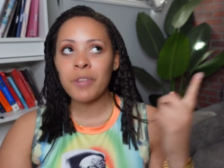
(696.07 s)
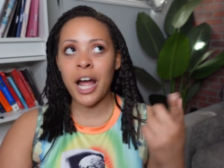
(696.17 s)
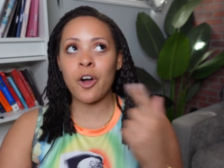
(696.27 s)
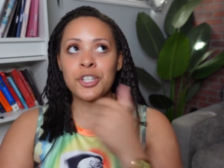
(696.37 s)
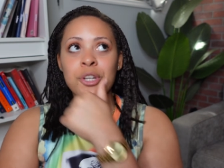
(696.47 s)

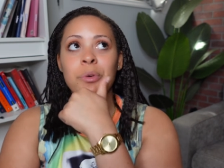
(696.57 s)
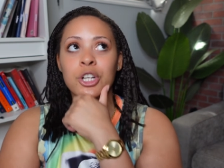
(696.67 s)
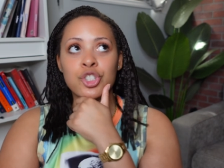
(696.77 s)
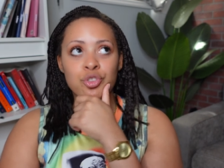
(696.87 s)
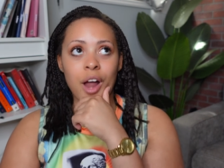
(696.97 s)
I also want
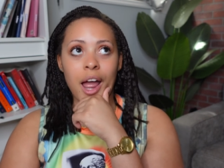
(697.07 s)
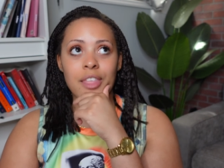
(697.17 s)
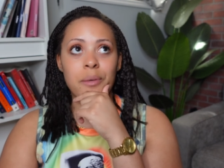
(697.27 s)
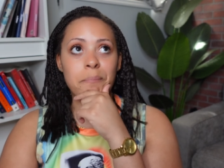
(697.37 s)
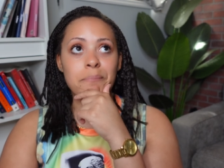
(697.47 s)
to try
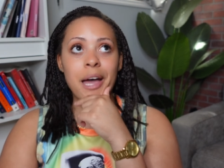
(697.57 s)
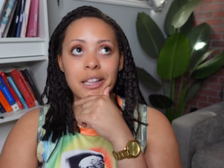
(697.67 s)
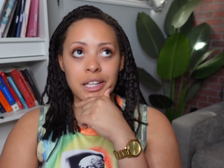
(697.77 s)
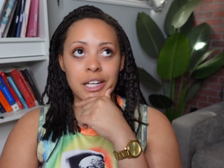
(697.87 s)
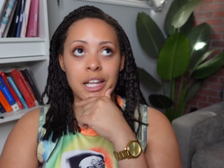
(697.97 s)
the
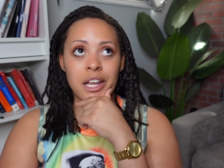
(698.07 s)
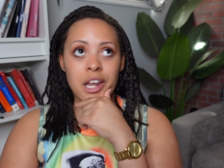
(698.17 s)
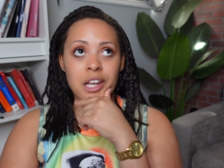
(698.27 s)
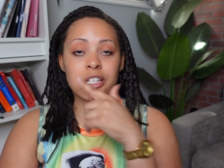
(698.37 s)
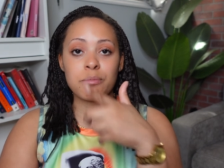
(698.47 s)

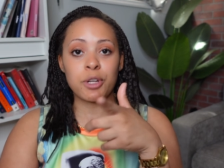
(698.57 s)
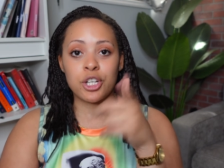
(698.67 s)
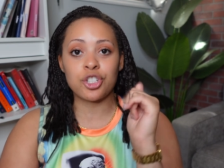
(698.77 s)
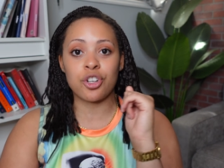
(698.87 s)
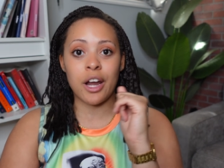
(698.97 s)
Melanin Deep Conditioner.